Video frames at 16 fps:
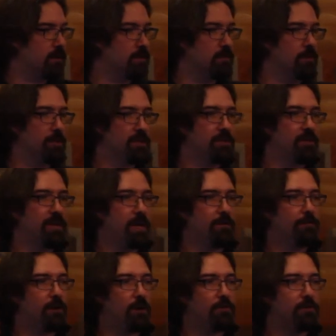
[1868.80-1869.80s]
include a bunch of
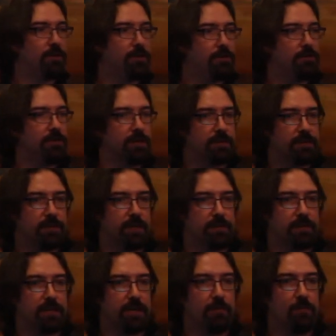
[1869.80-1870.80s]
native code to do these
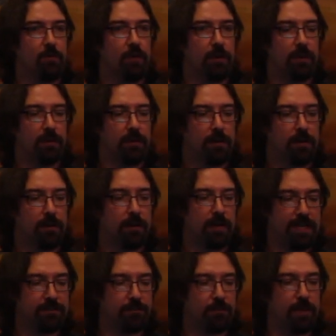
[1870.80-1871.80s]
things anymore.
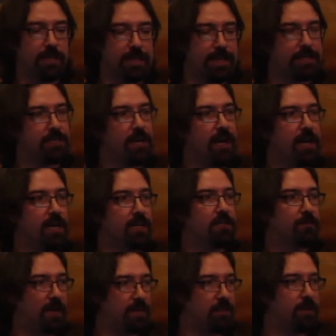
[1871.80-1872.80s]
And that's really exciting,
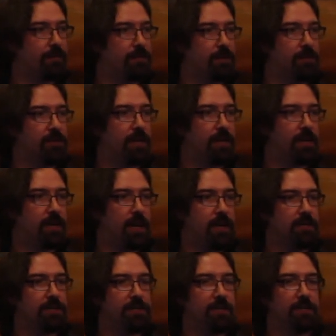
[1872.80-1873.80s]
especially for the
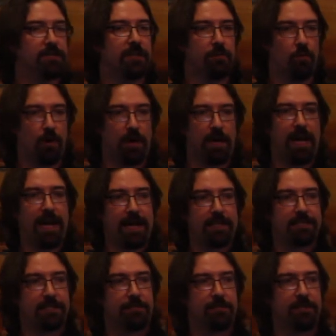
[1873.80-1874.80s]
JDK engineers that want to
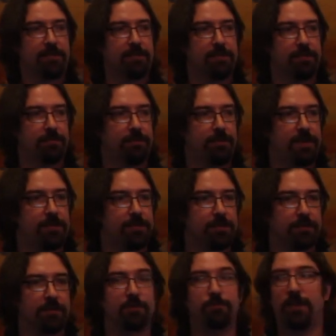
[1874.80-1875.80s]
add some of these new
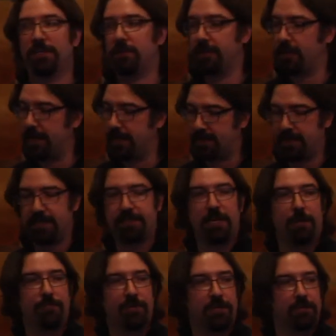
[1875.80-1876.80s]
features, especially like
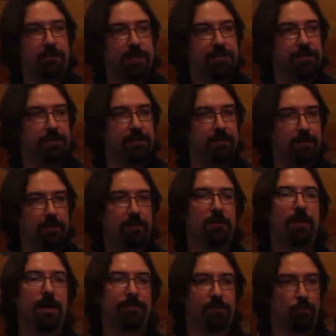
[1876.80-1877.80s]
desktop integration.
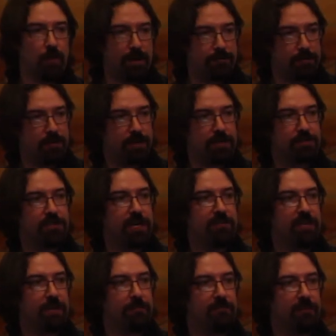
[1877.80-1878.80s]
Have to wait for the next
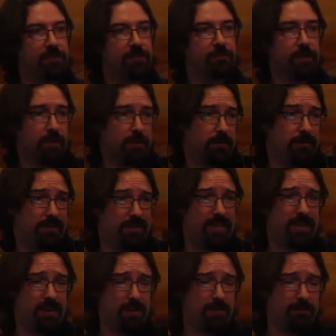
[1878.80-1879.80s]
JVM version to include
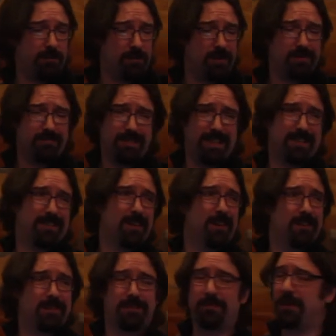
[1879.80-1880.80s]
C code for it? That
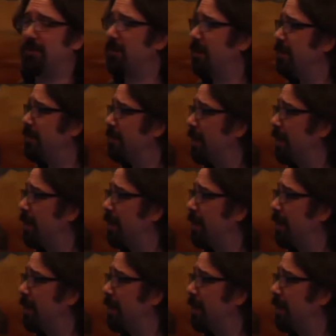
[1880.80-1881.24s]
sucks. We don't want to